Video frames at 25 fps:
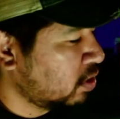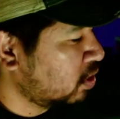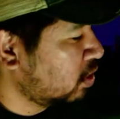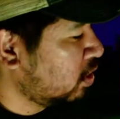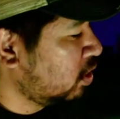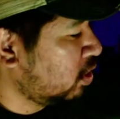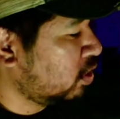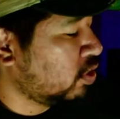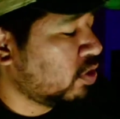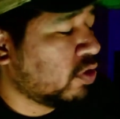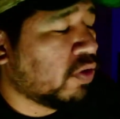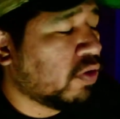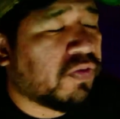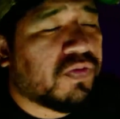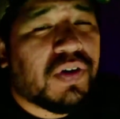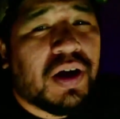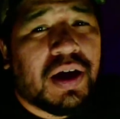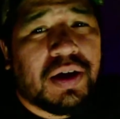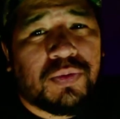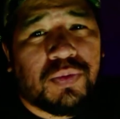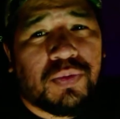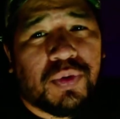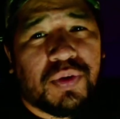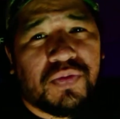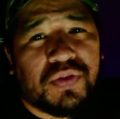you'll find
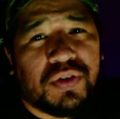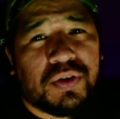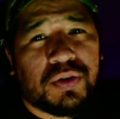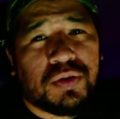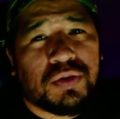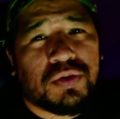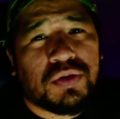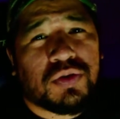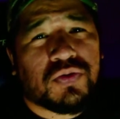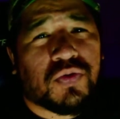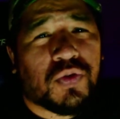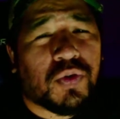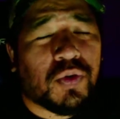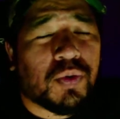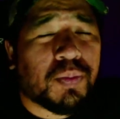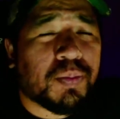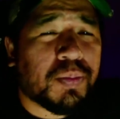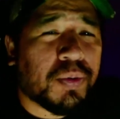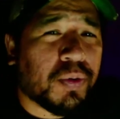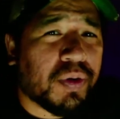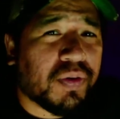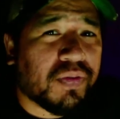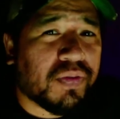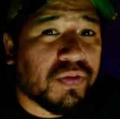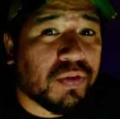reviews for
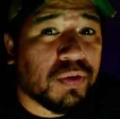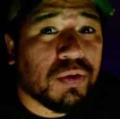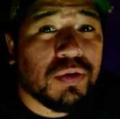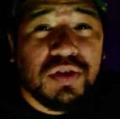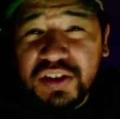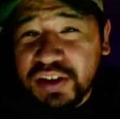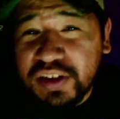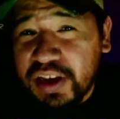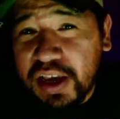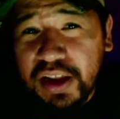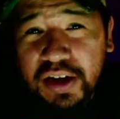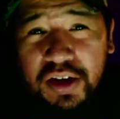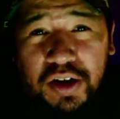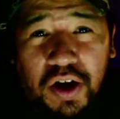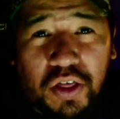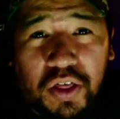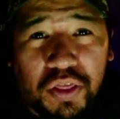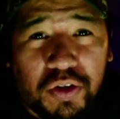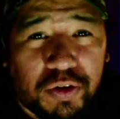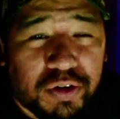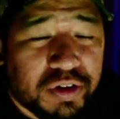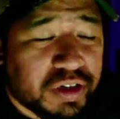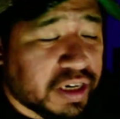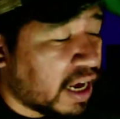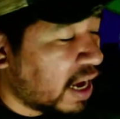peripherals and other
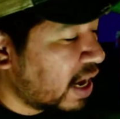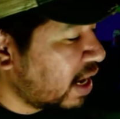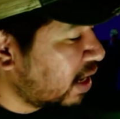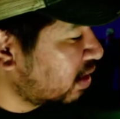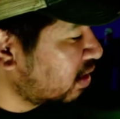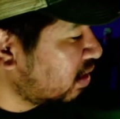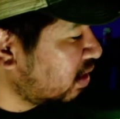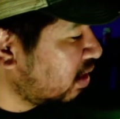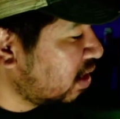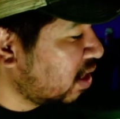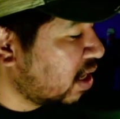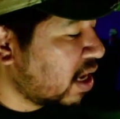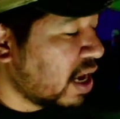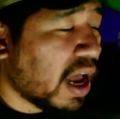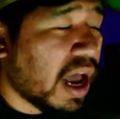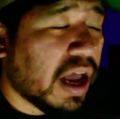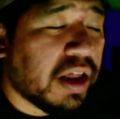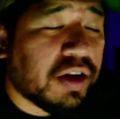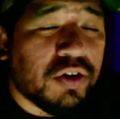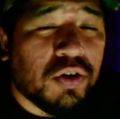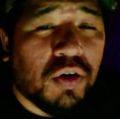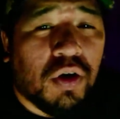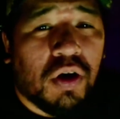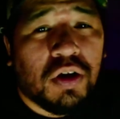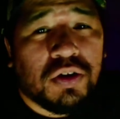tech, and
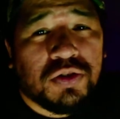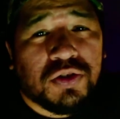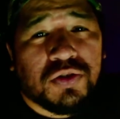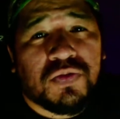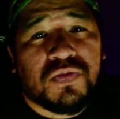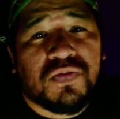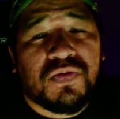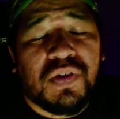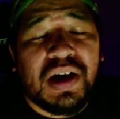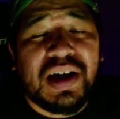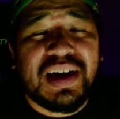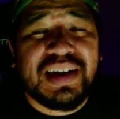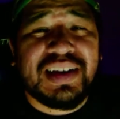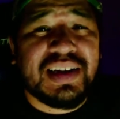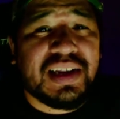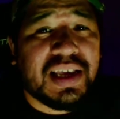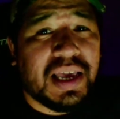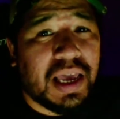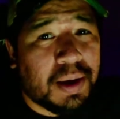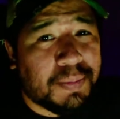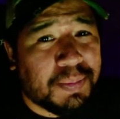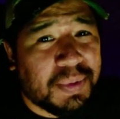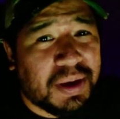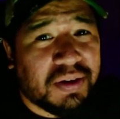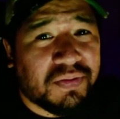you'll also find
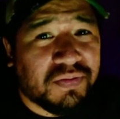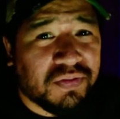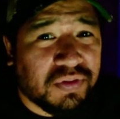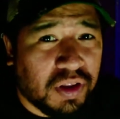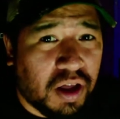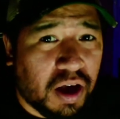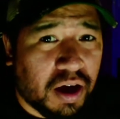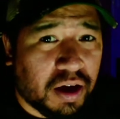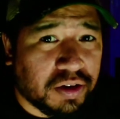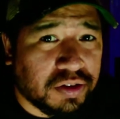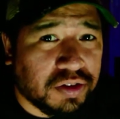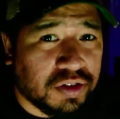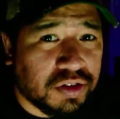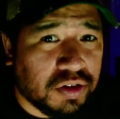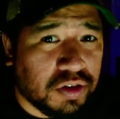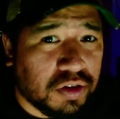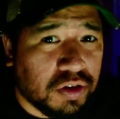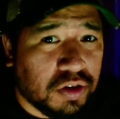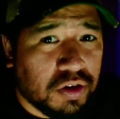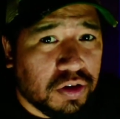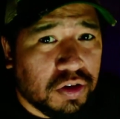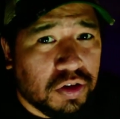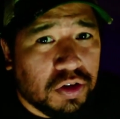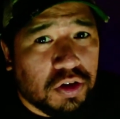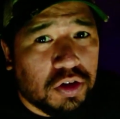gaming vlogs.
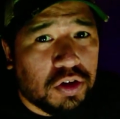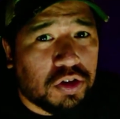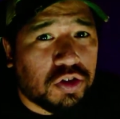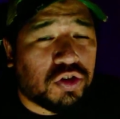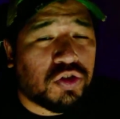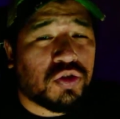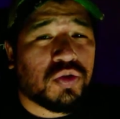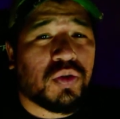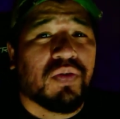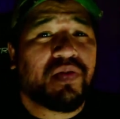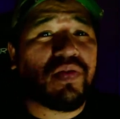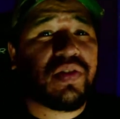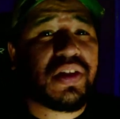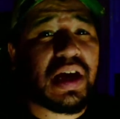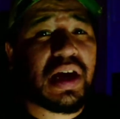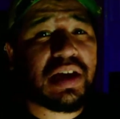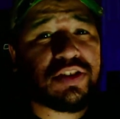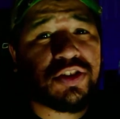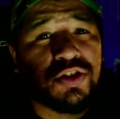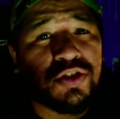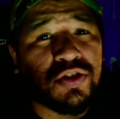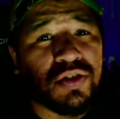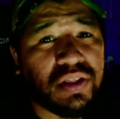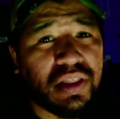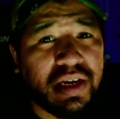So if that's
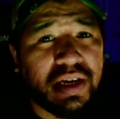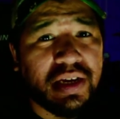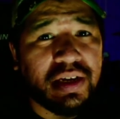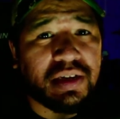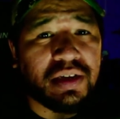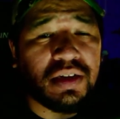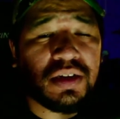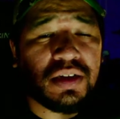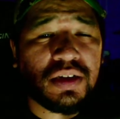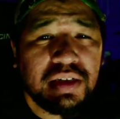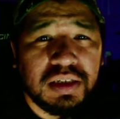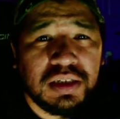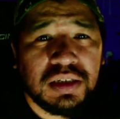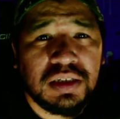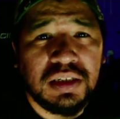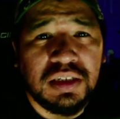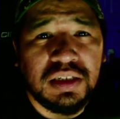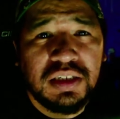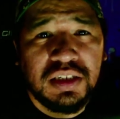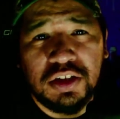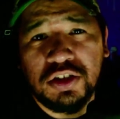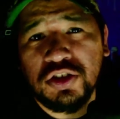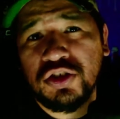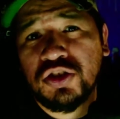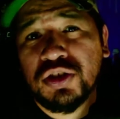your thing,
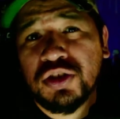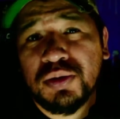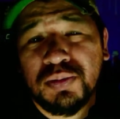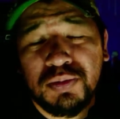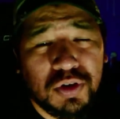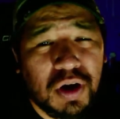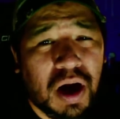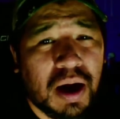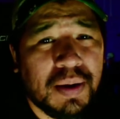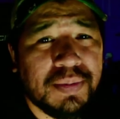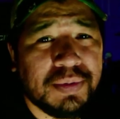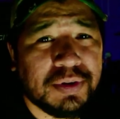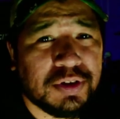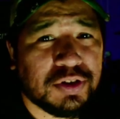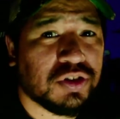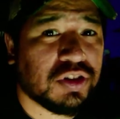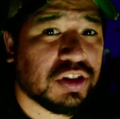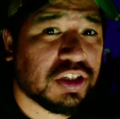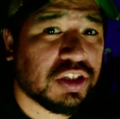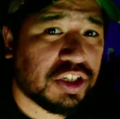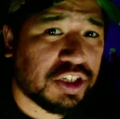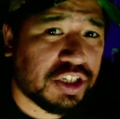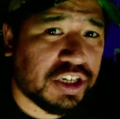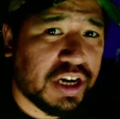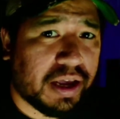consider subscribing to the
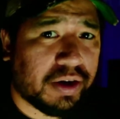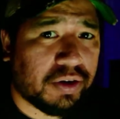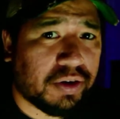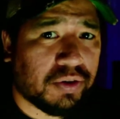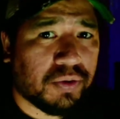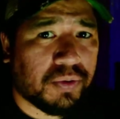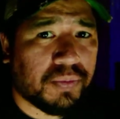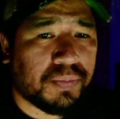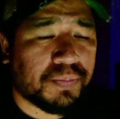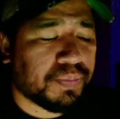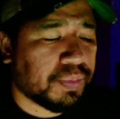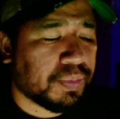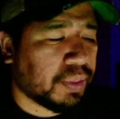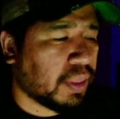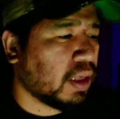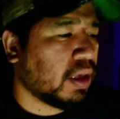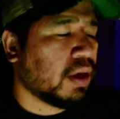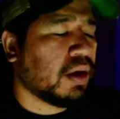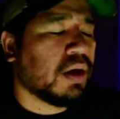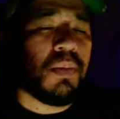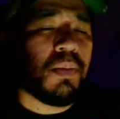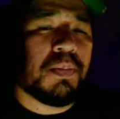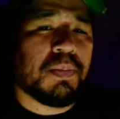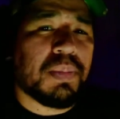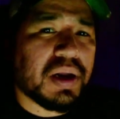channel.
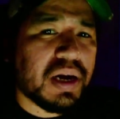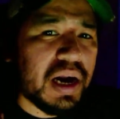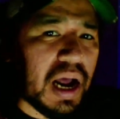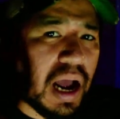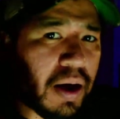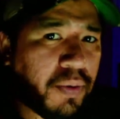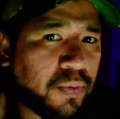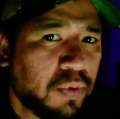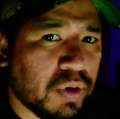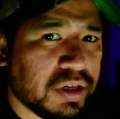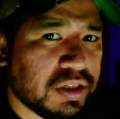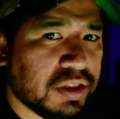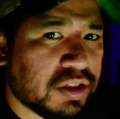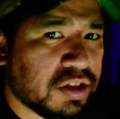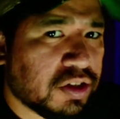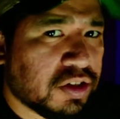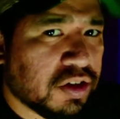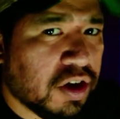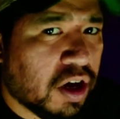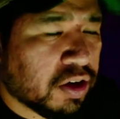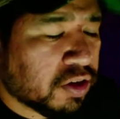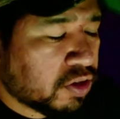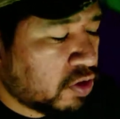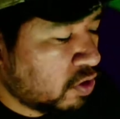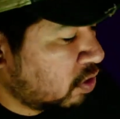But I wanted to
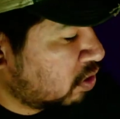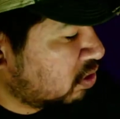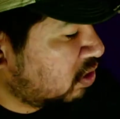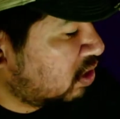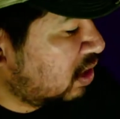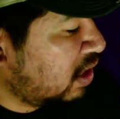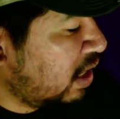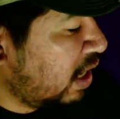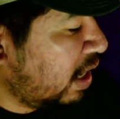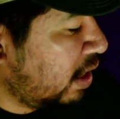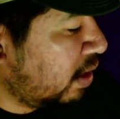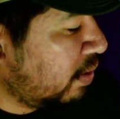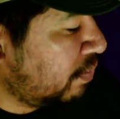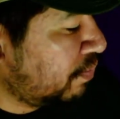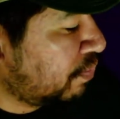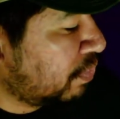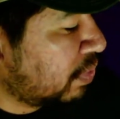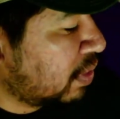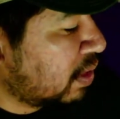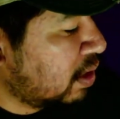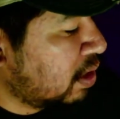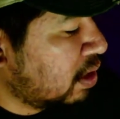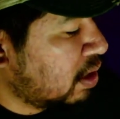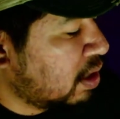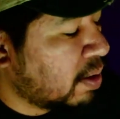talk to y'all today
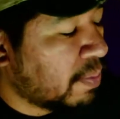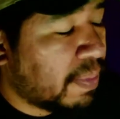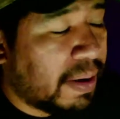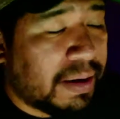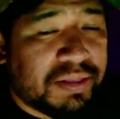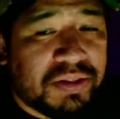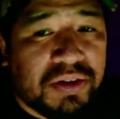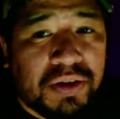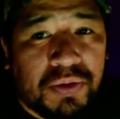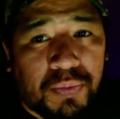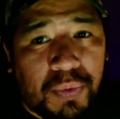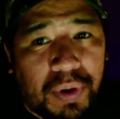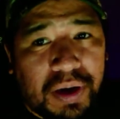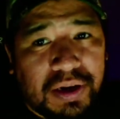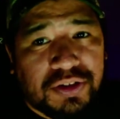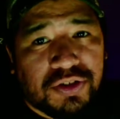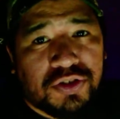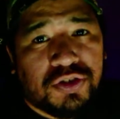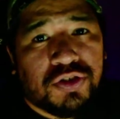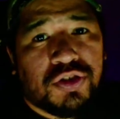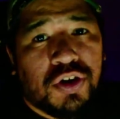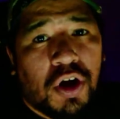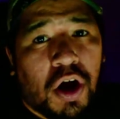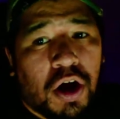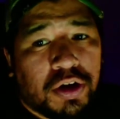about the Razer
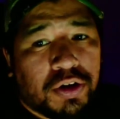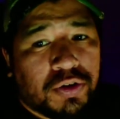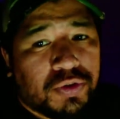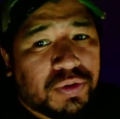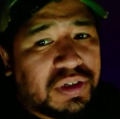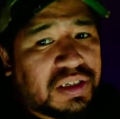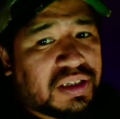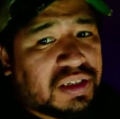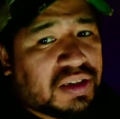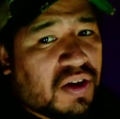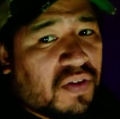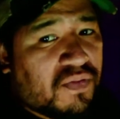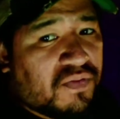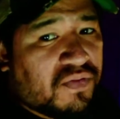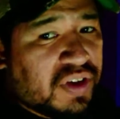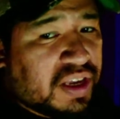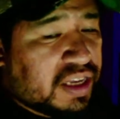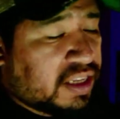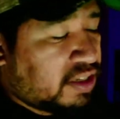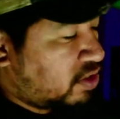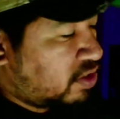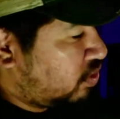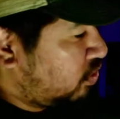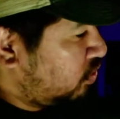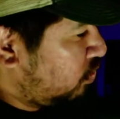Tartarus
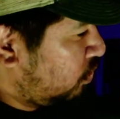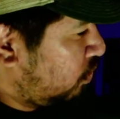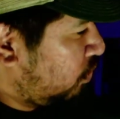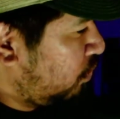V2.